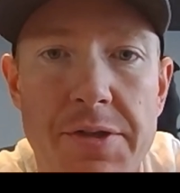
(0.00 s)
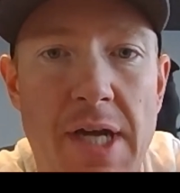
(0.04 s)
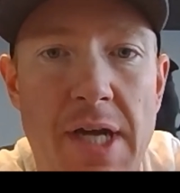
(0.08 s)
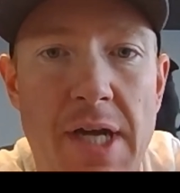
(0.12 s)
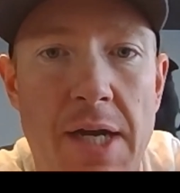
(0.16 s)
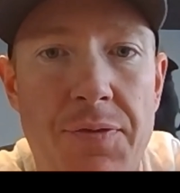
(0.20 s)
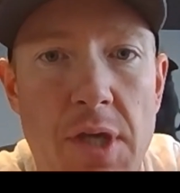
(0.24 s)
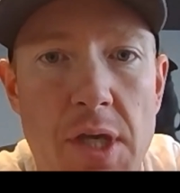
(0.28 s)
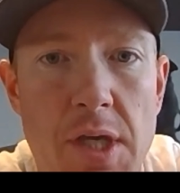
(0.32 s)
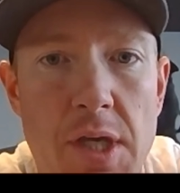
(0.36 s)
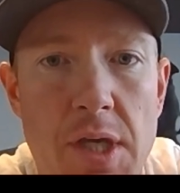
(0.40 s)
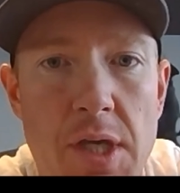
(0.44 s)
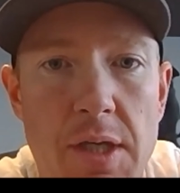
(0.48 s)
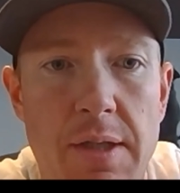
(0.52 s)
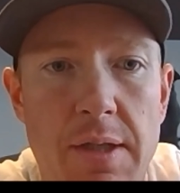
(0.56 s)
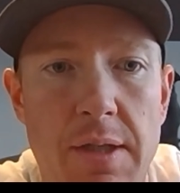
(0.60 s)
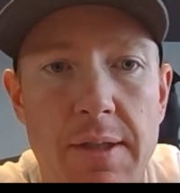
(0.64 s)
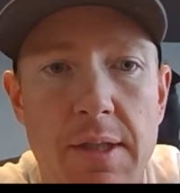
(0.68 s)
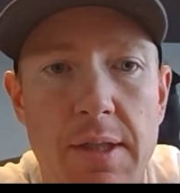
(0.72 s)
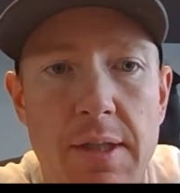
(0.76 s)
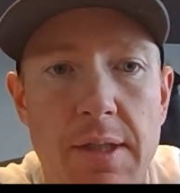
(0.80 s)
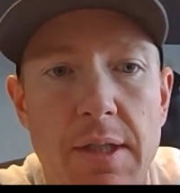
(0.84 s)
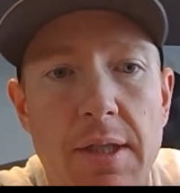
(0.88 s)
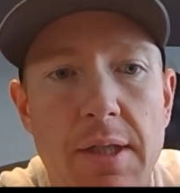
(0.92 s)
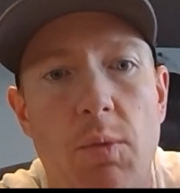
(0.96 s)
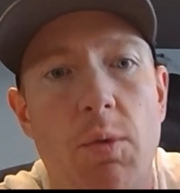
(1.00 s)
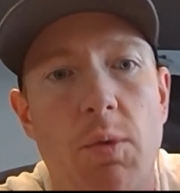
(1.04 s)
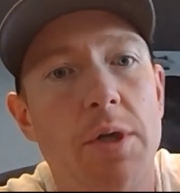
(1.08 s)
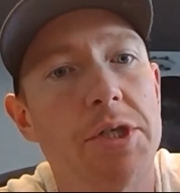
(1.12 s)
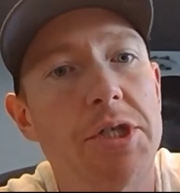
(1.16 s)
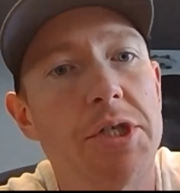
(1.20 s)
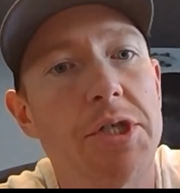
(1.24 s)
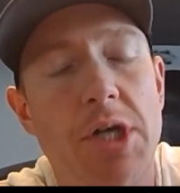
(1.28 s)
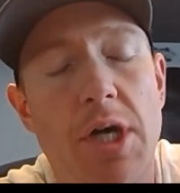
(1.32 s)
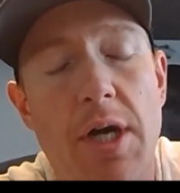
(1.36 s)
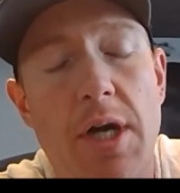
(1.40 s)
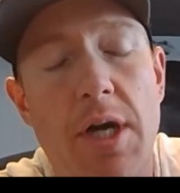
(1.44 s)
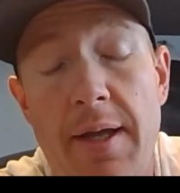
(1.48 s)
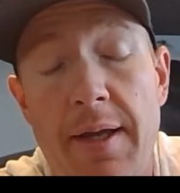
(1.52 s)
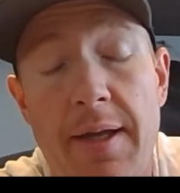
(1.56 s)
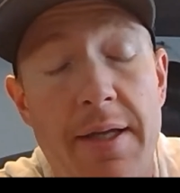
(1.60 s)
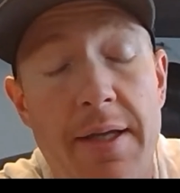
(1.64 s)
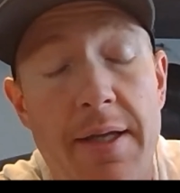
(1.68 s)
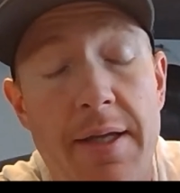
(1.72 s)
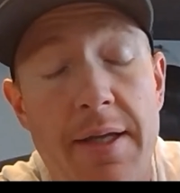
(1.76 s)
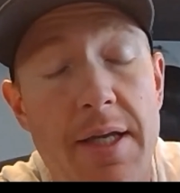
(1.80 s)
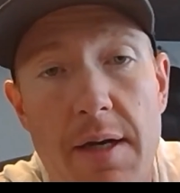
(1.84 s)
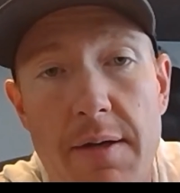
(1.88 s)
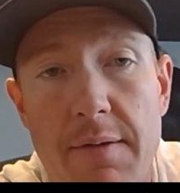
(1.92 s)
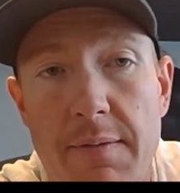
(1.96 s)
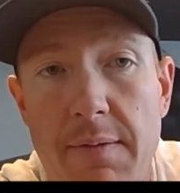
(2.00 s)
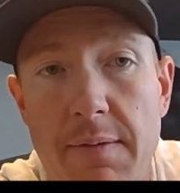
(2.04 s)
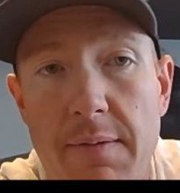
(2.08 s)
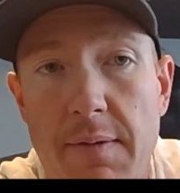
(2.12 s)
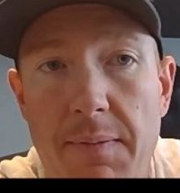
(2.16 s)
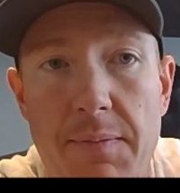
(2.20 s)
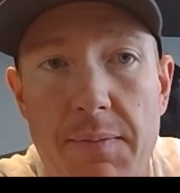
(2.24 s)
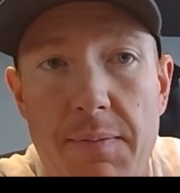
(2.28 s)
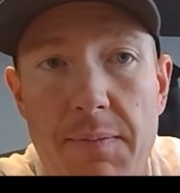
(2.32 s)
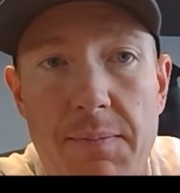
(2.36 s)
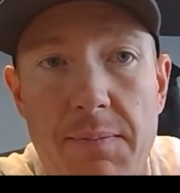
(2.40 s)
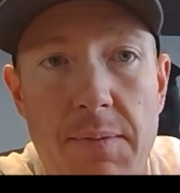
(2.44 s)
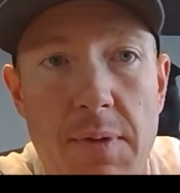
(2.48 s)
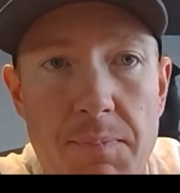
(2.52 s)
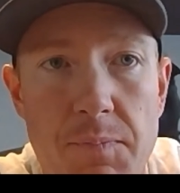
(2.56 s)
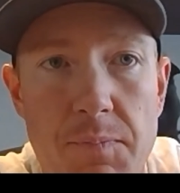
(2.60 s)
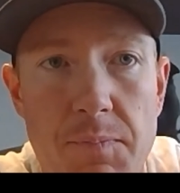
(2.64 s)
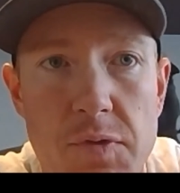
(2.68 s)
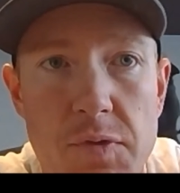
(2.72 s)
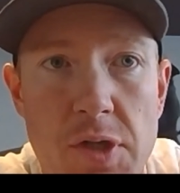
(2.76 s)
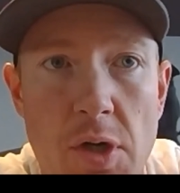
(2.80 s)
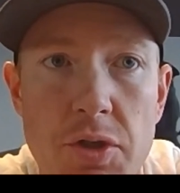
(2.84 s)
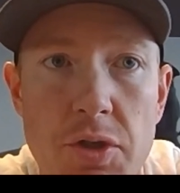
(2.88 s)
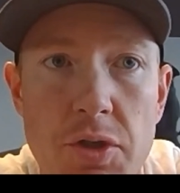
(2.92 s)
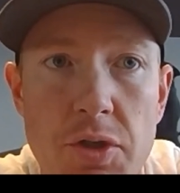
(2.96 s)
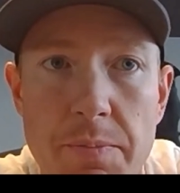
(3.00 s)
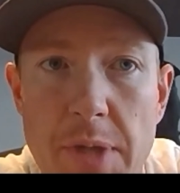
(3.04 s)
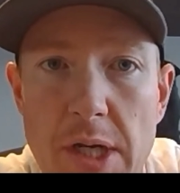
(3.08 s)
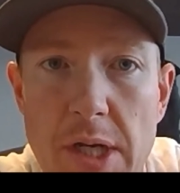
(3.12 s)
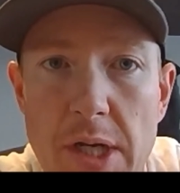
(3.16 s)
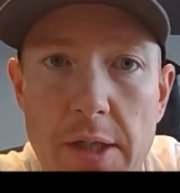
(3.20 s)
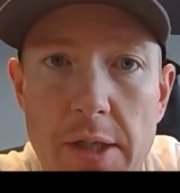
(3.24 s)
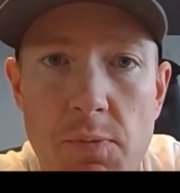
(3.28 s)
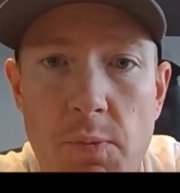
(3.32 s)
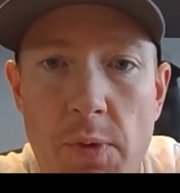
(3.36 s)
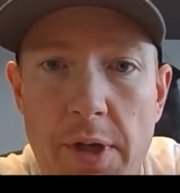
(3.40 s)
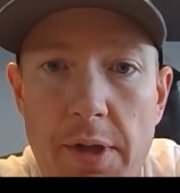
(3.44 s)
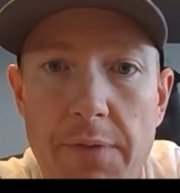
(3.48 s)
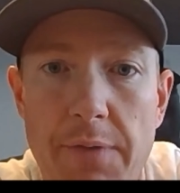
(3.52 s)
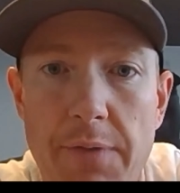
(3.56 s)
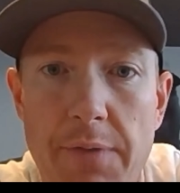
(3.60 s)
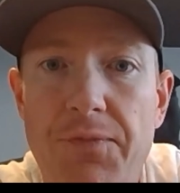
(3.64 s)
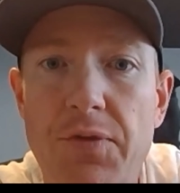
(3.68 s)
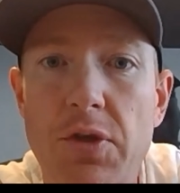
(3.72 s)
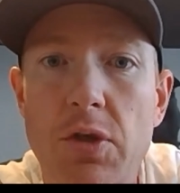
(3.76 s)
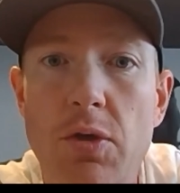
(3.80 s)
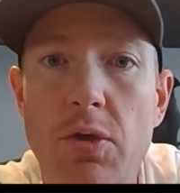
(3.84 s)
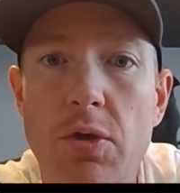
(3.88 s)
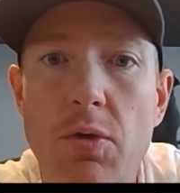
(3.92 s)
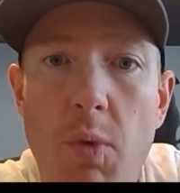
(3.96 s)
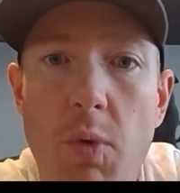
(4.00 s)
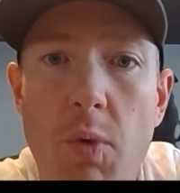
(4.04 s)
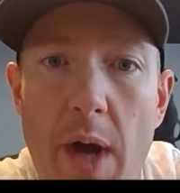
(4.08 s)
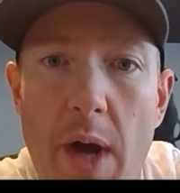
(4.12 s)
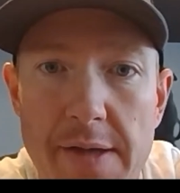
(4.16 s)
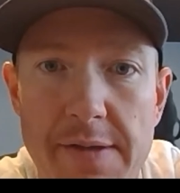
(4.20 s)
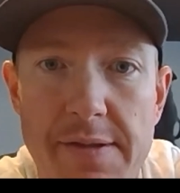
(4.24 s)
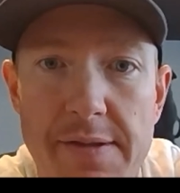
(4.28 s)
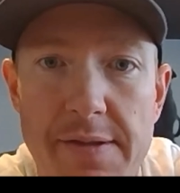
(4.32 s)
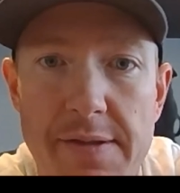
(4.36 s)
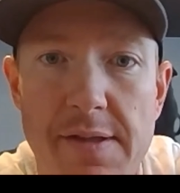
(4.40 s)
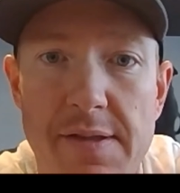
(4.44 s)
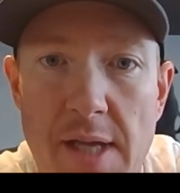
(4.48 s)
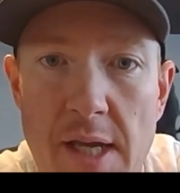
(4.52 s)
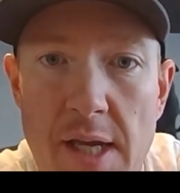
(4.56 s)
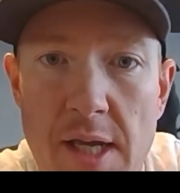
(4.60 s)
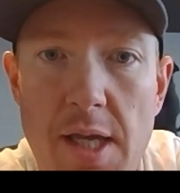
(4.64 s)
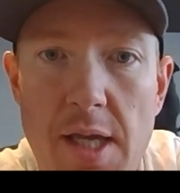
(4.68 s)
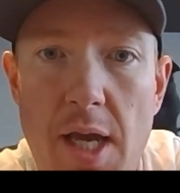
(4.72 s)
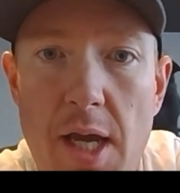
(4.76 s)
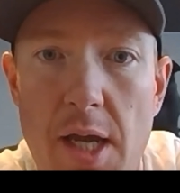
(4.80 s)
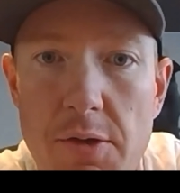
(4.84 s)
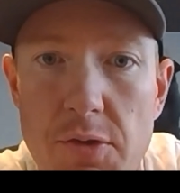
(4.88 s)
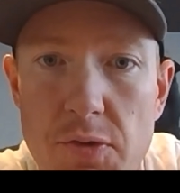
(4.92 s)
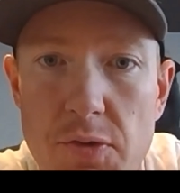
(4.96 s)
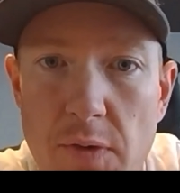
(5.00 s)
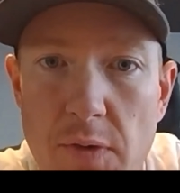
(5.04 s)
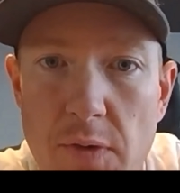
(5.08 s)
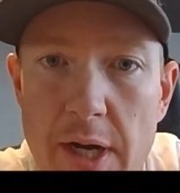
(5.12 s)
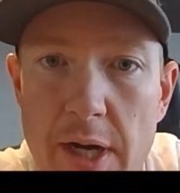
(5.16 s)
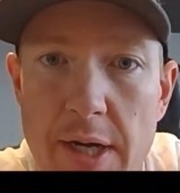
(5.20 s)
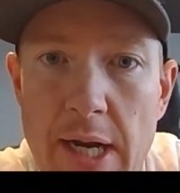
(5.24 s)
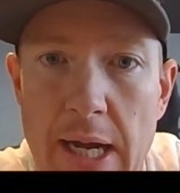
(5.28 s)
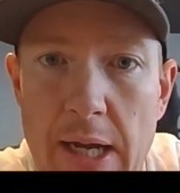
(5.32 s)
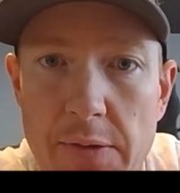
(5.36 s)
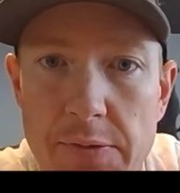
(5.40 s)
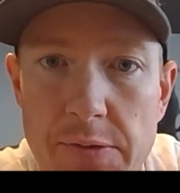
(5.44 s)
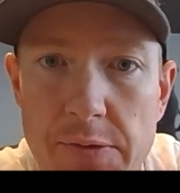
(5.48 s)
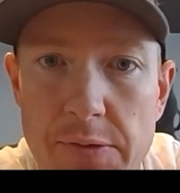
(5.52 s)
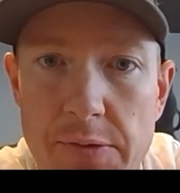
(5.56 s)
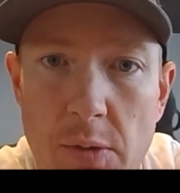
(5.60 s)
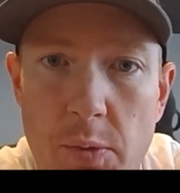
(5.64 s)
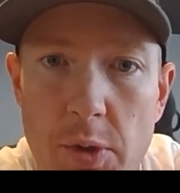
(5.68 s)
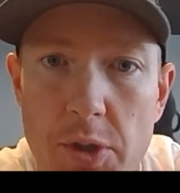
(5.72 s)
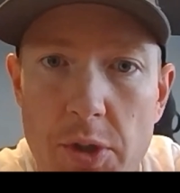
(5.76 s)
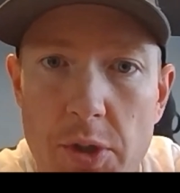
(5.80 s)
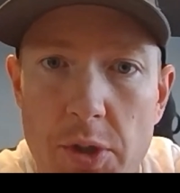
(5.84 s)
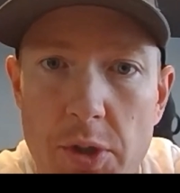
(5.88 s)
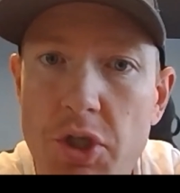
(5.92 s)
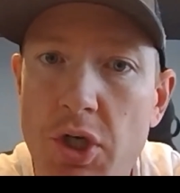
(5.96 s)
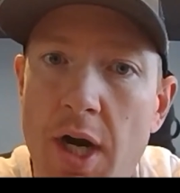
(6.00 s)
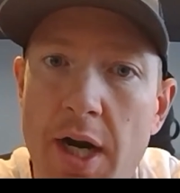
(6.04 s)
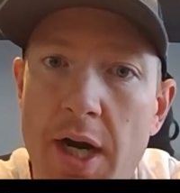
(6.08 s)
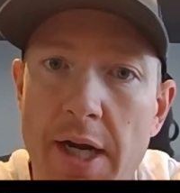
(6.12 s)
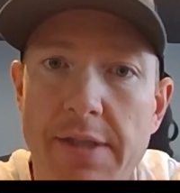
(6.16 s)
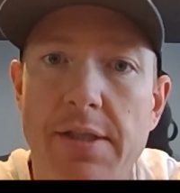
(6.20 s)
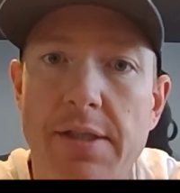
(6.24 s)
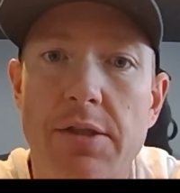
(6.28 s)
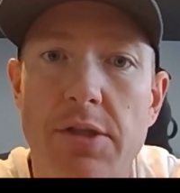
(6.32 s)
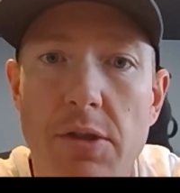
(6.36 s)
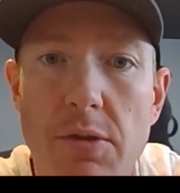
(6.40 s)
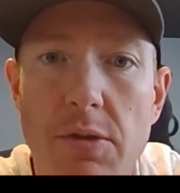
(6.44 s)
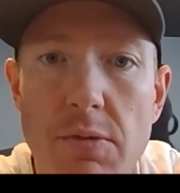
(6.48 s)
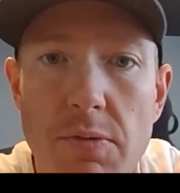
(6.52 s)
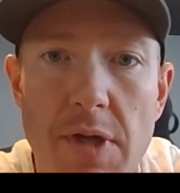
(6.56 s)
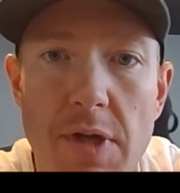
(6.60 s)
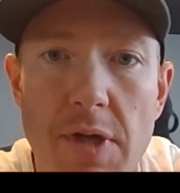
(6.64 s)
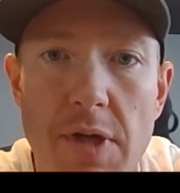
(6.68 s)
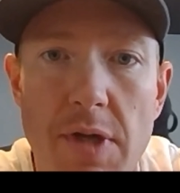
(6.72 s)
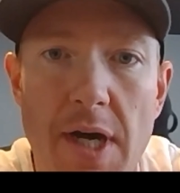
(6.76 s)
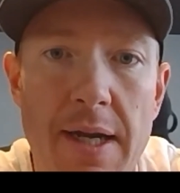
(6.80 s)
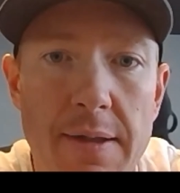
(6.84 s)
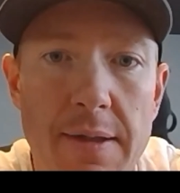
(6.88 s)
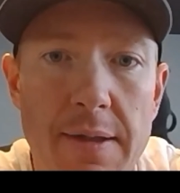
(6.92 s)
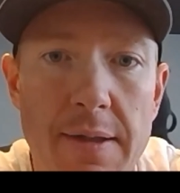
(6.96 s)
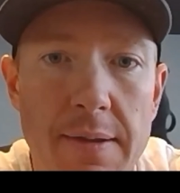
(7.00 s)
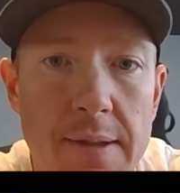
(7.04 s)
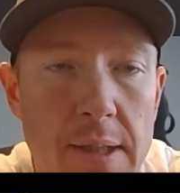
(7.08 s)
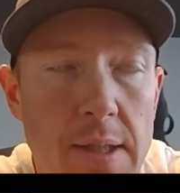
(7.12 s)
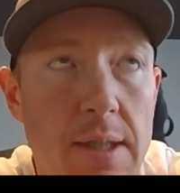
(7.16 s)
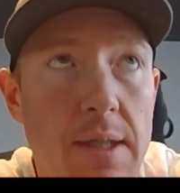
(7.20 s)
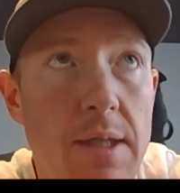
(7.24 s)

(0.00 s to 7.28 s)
I think we're, again, social media is one of the few ways to stay engaged right now, so we're trying to do that.